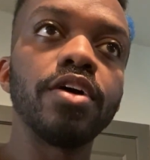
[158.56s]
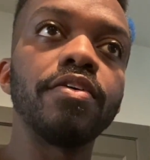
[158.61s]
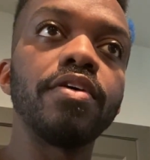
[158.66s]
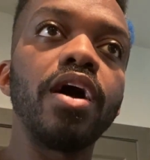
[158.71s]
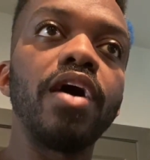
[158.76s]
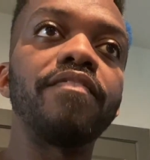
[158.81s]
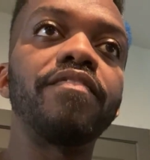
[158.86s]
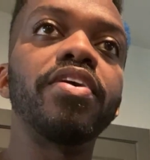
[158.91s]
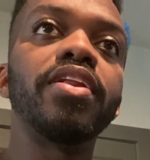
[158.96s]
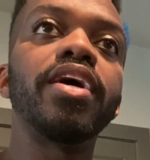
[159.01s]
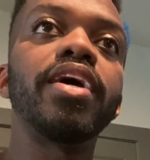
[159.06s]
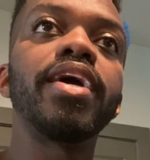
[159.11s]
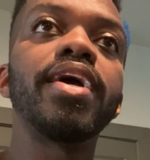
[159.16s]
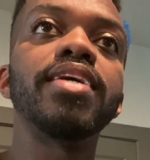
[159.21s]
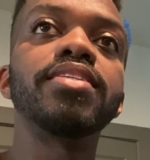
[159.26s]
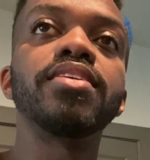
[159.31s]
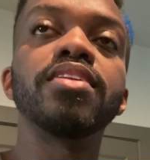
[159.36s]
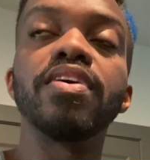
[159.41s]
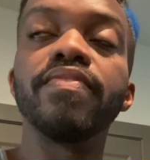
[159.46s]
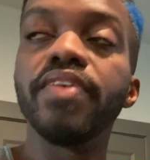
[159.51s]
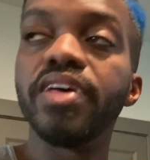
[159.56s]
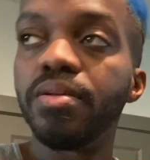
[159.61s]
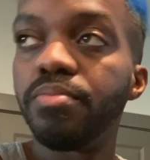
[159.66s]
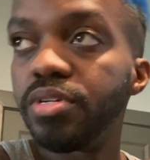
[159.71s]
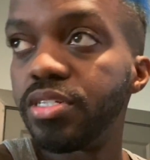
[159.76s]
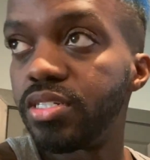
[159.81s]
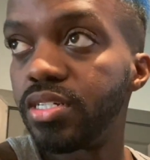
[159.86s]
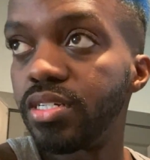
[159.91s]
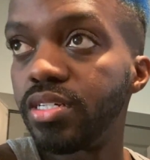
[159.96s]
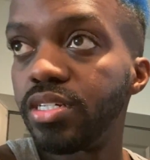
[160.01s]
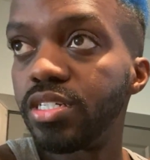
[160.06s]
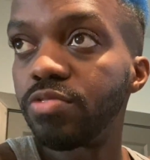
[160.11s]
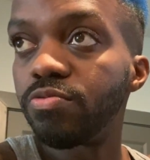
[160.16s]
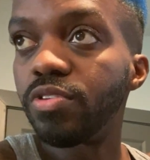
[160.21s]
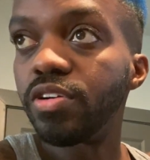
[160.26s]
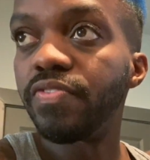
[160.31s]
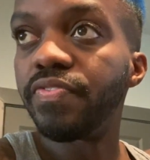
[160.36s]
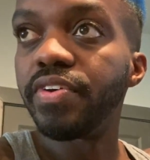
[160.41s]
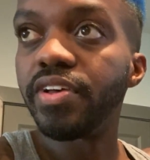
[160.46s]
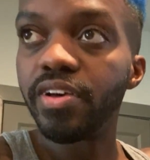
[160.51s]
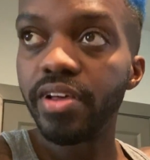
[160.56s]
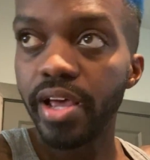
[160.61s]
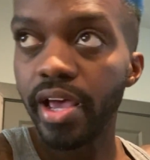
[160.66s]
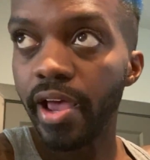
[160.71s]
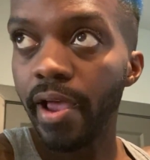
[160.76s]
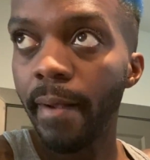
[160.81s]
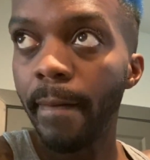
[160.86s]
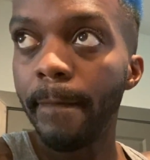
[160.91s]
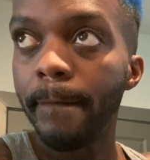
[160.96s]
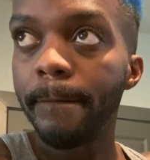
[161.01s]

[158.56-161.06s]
I'm finna head to the vending machines, refill that.